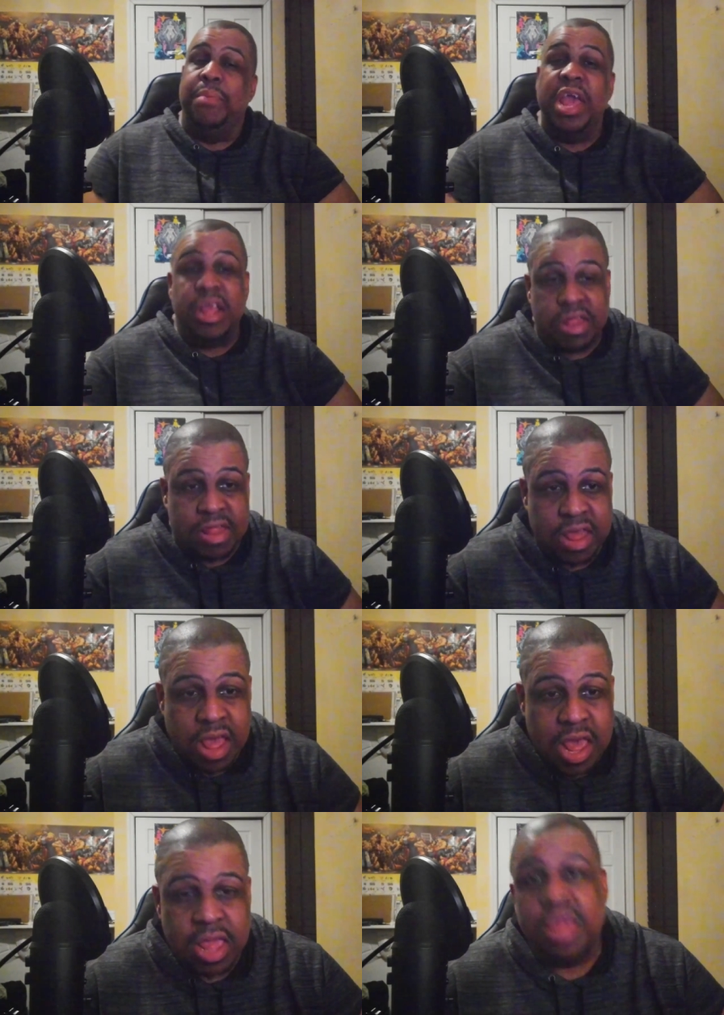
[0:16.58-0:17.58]
Beast
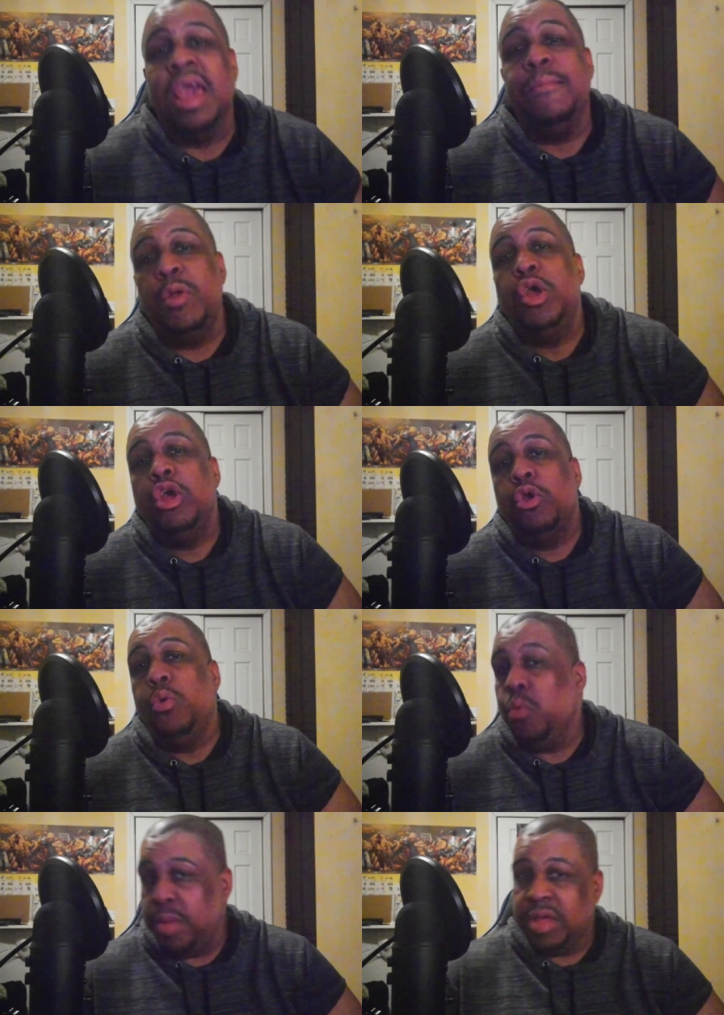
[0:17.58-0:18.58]
Gamer
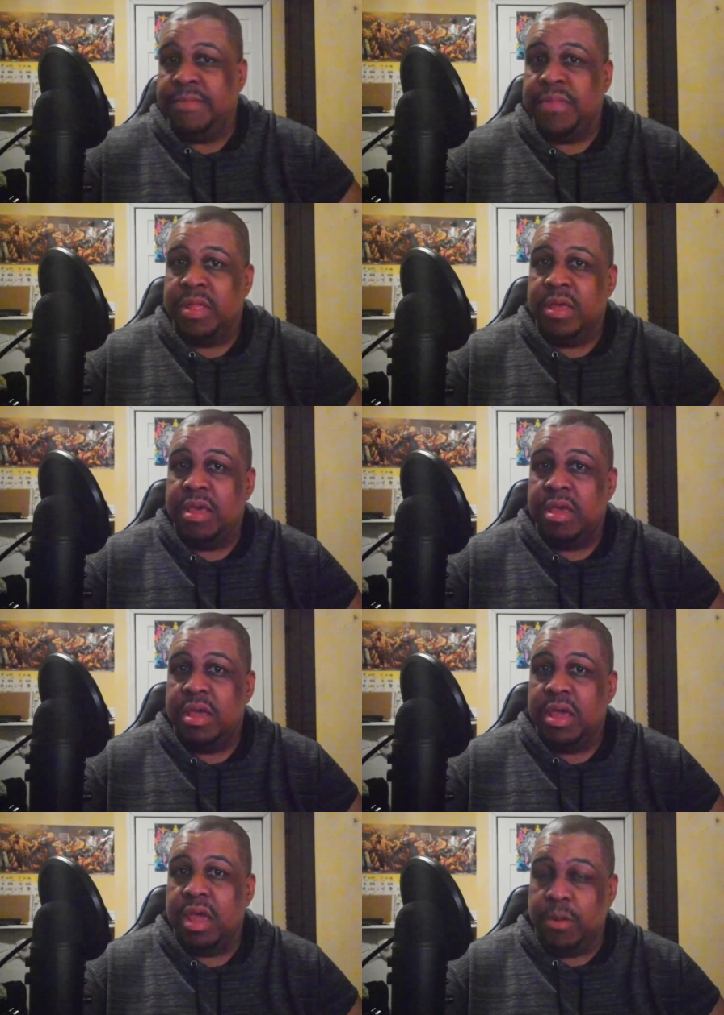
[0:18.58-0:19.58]
Kuma.
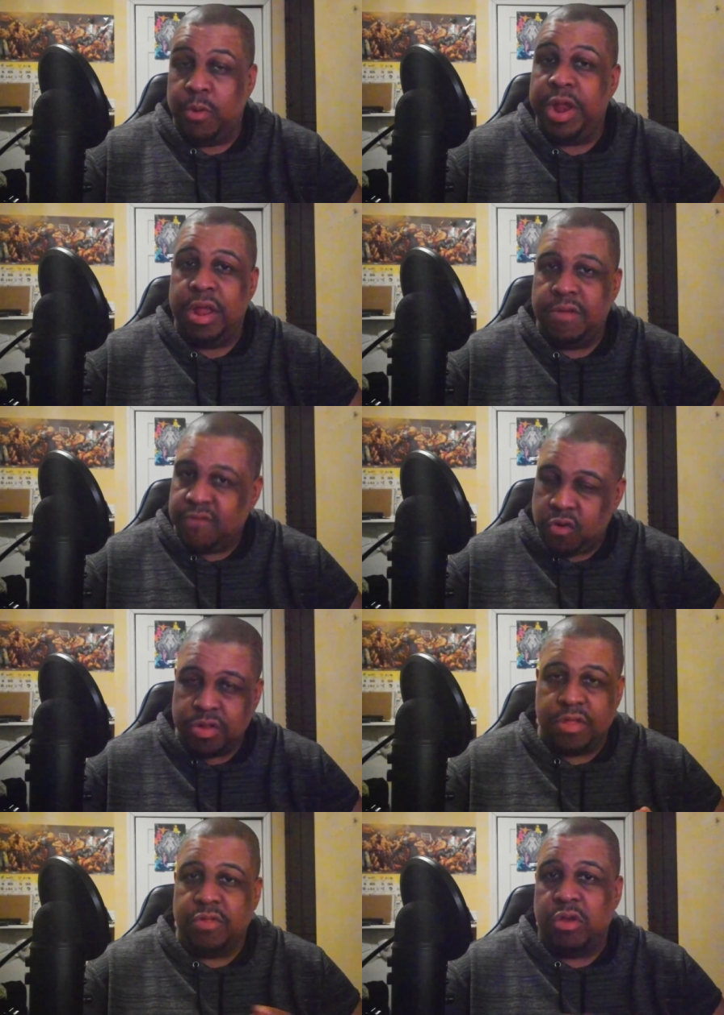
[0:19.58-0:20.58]
And we're here, of
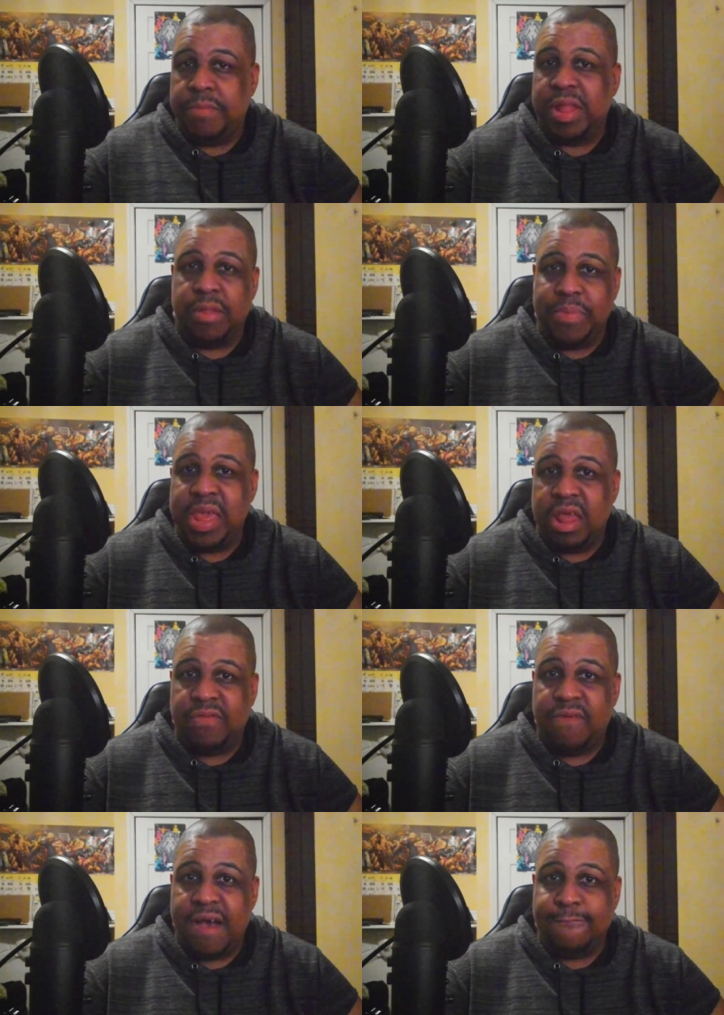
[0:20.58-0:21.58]
course, to talk about the P S
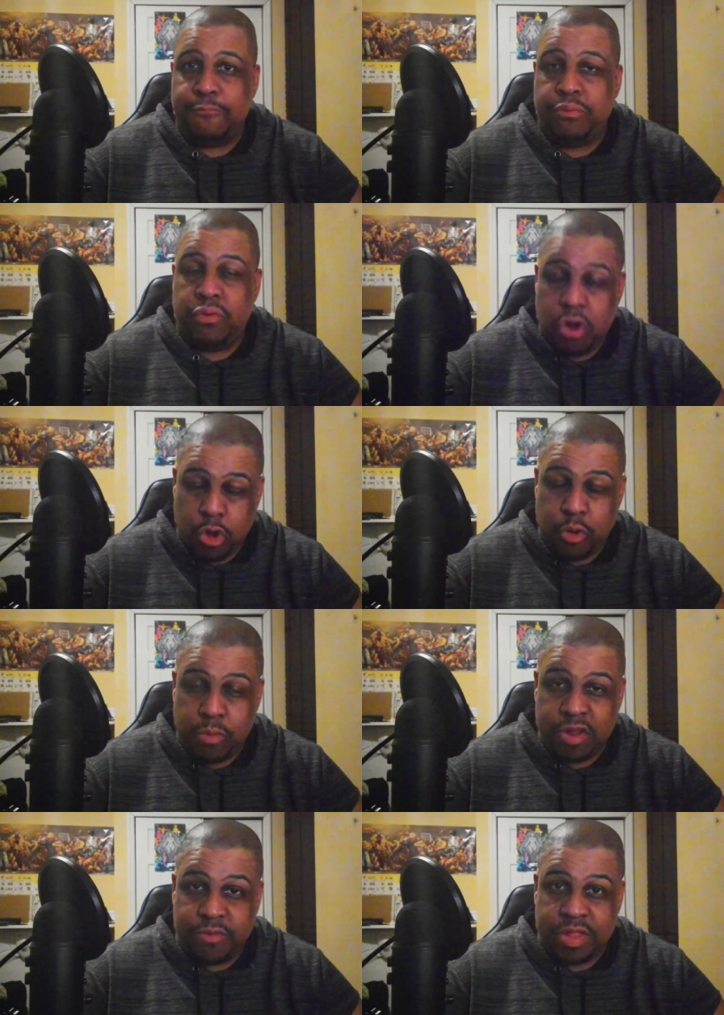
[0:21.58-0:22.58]
five Pro,
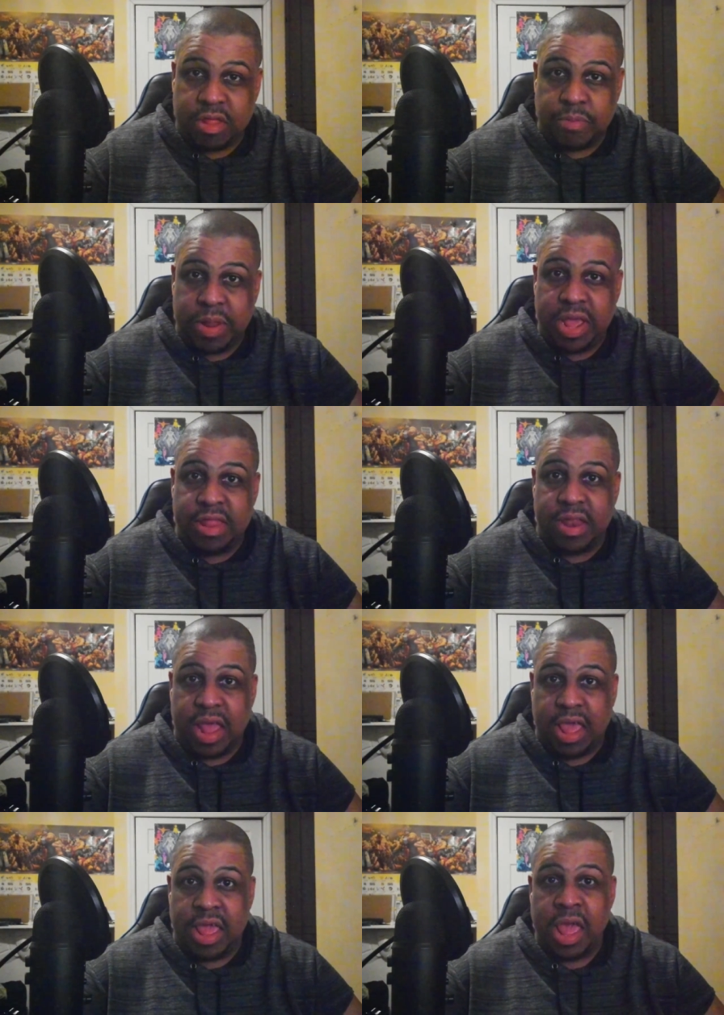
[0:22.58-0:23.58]
which was displayed
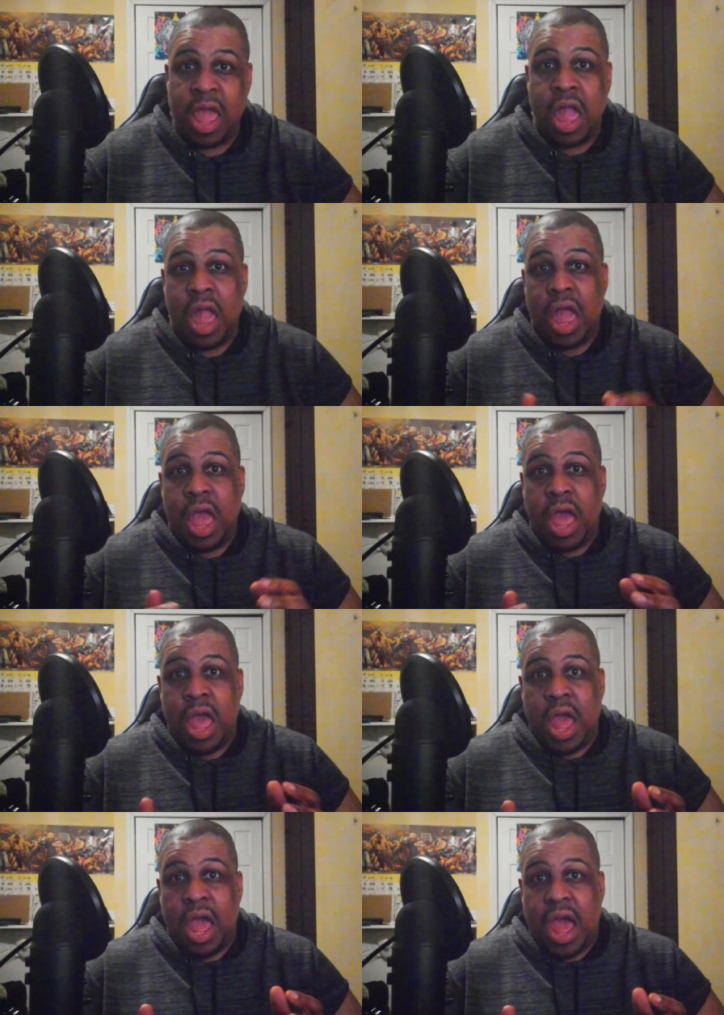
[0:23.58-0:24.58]
today
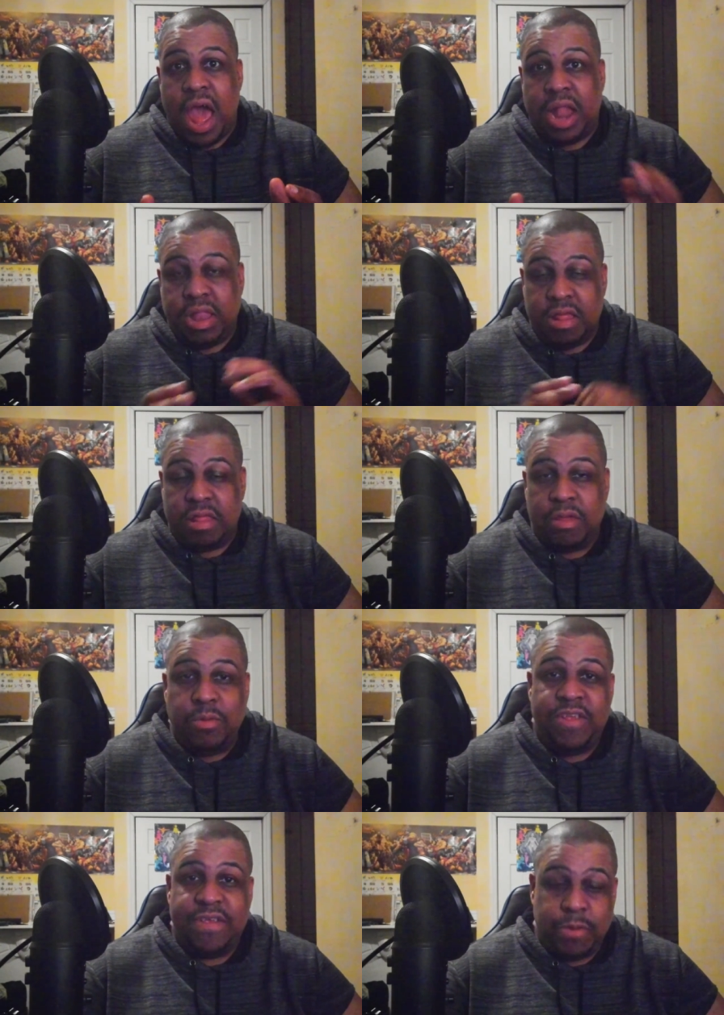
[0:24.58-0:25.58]
at the
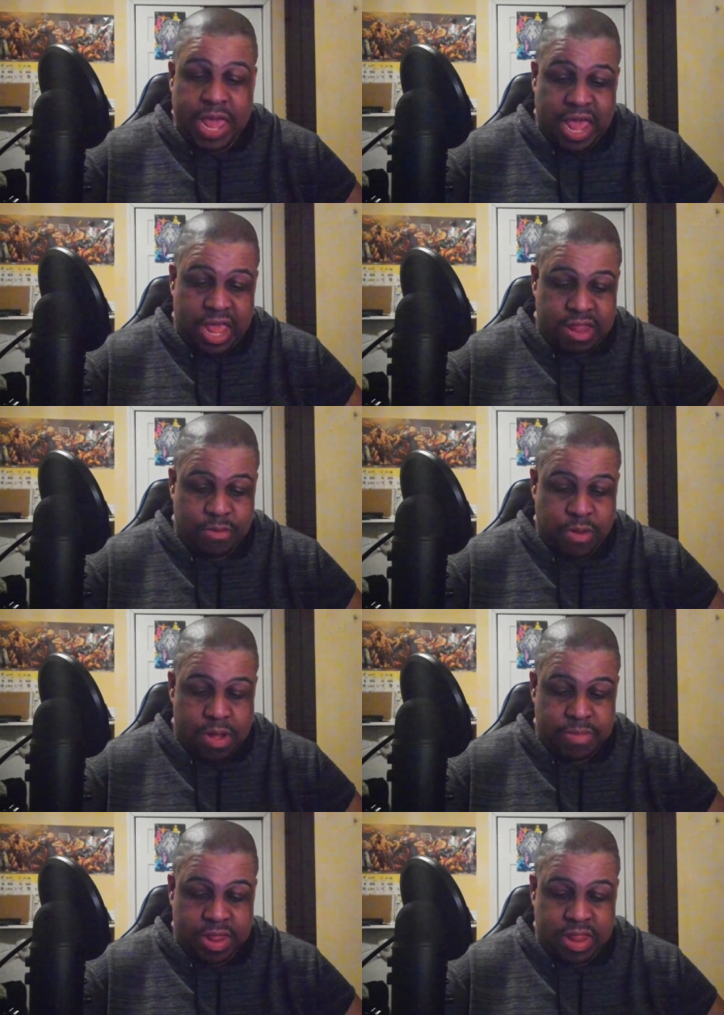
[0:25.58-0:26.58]
Sony showcase, where
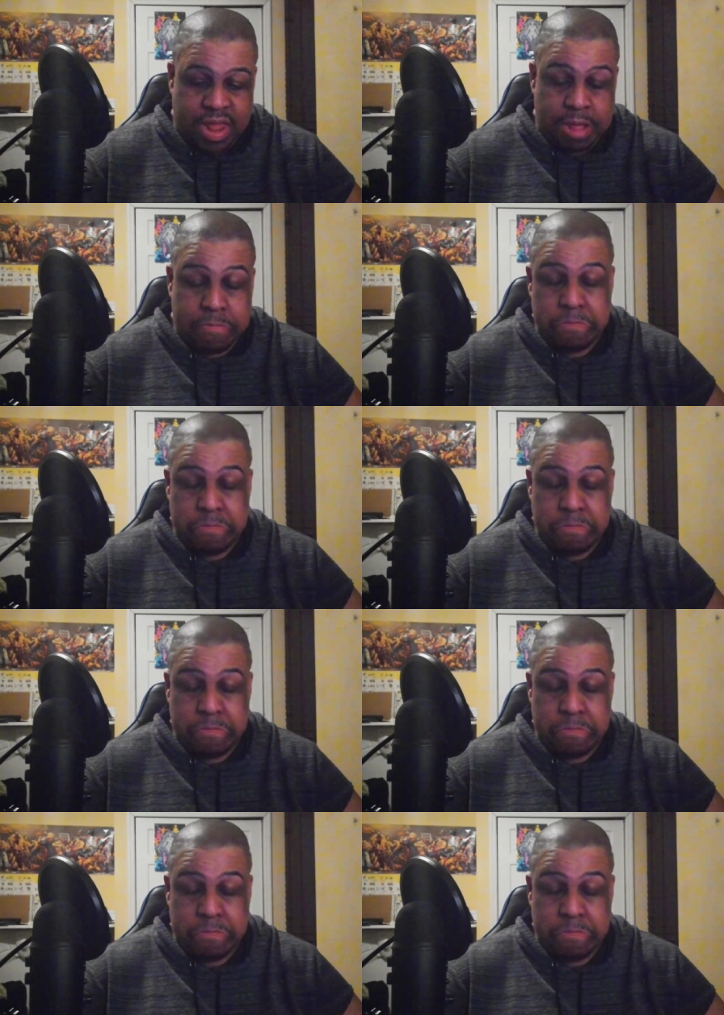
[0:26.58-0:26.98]
I'm just like...